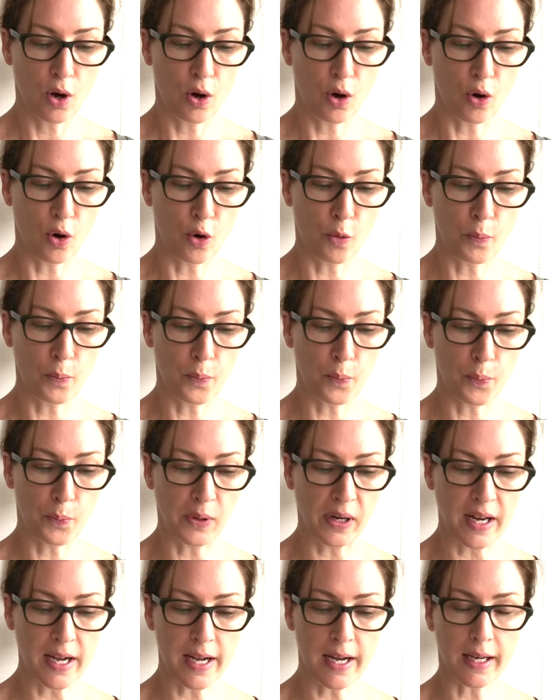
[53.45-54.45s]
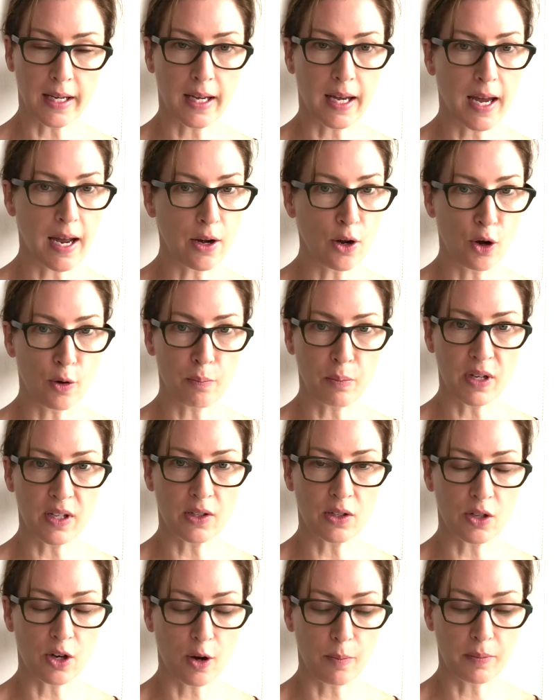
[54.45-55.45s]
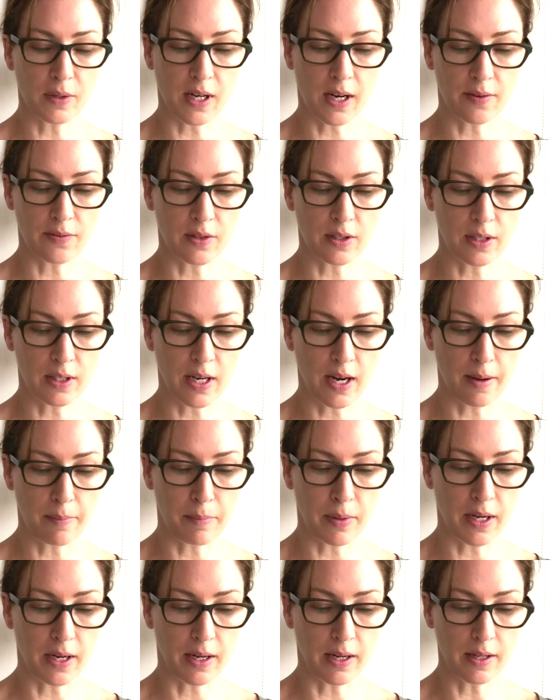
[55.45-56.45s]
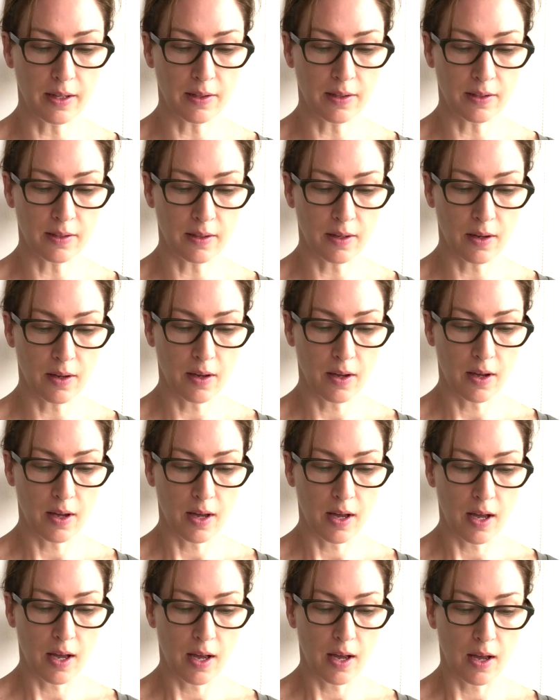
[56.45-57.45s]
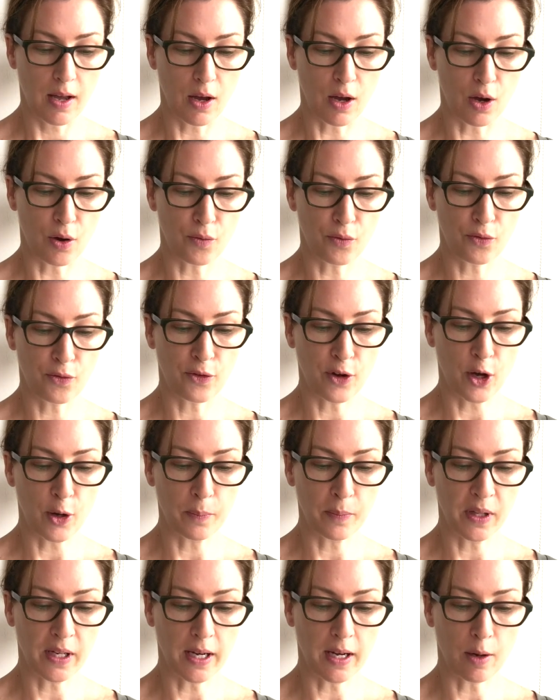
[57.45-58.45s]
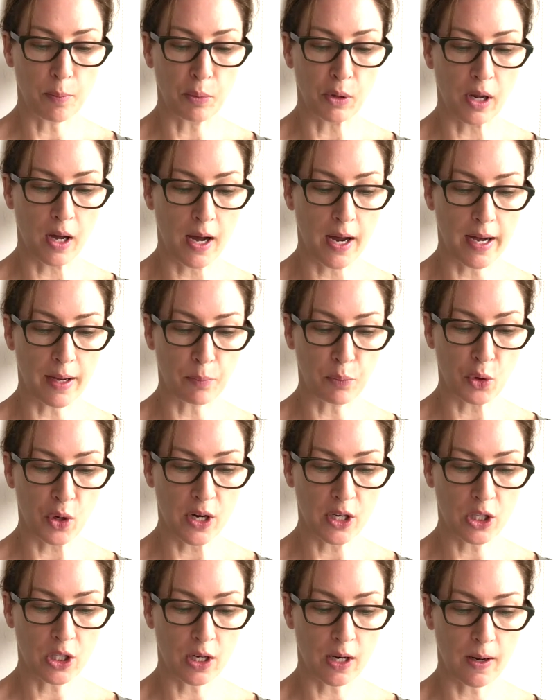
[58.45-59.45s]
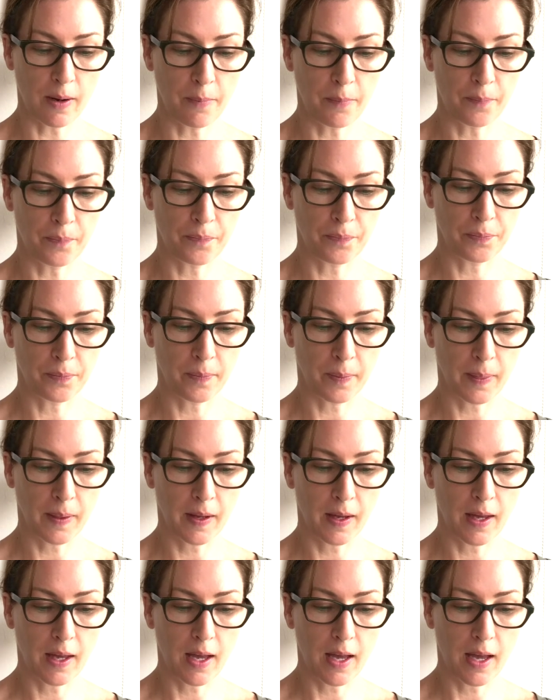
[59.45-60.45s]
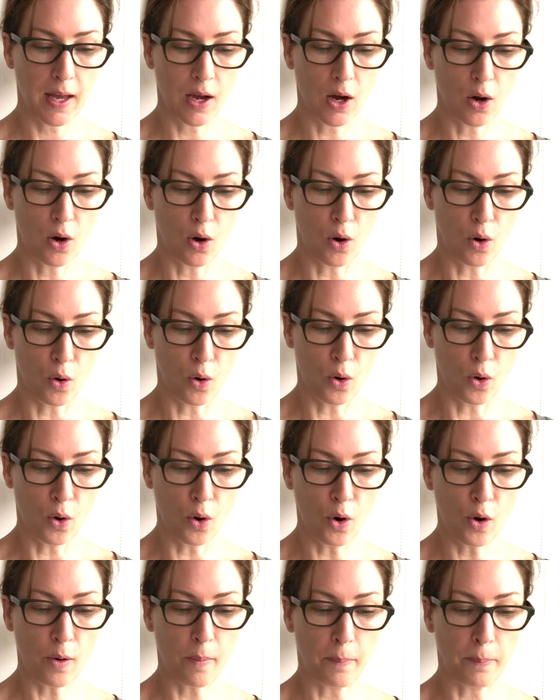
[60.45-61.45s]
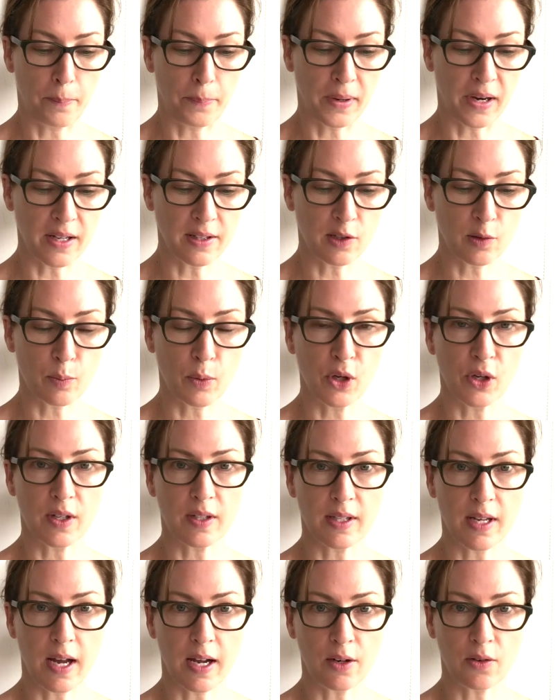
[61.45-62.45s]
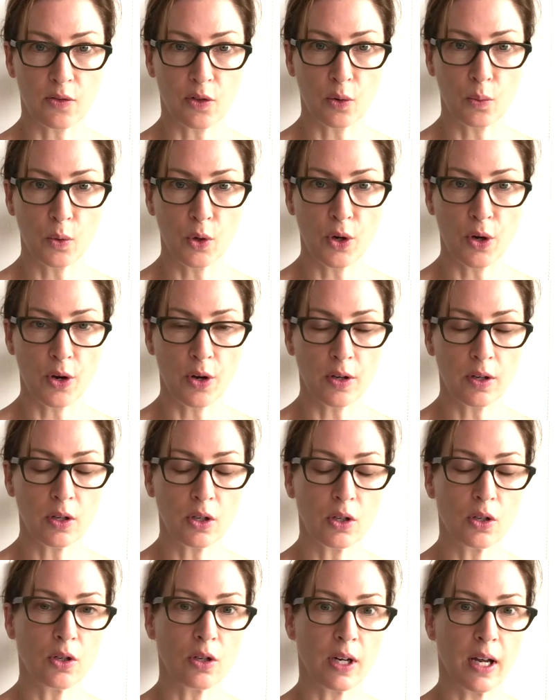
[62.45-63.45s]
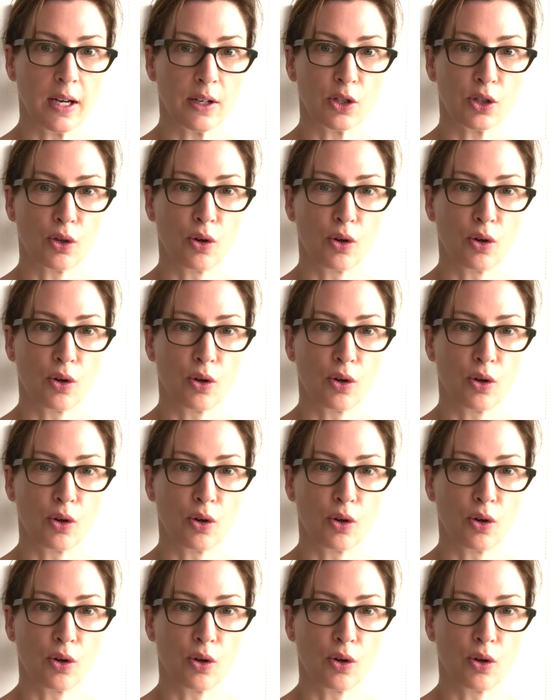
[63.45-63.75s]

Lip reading: or bleeding cannot be stopped after 10 minutes of firmly applying pressure, or blood spurts out of the wound, you need to